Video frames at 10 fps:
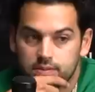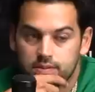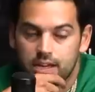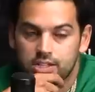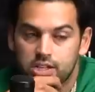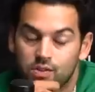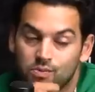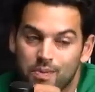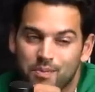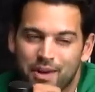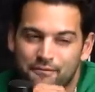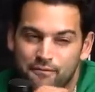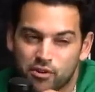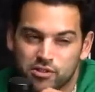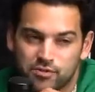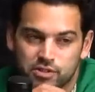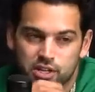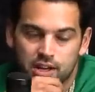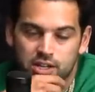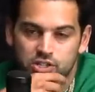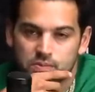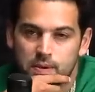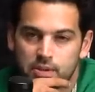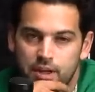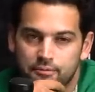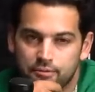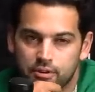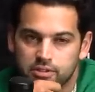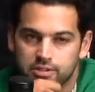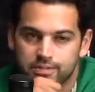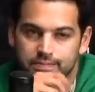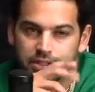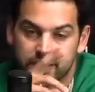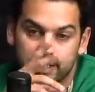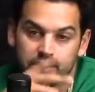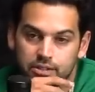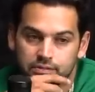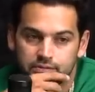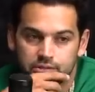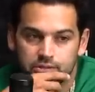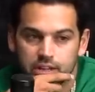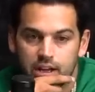actually, I don't remember my first first kind. I just remember that first year of doing it.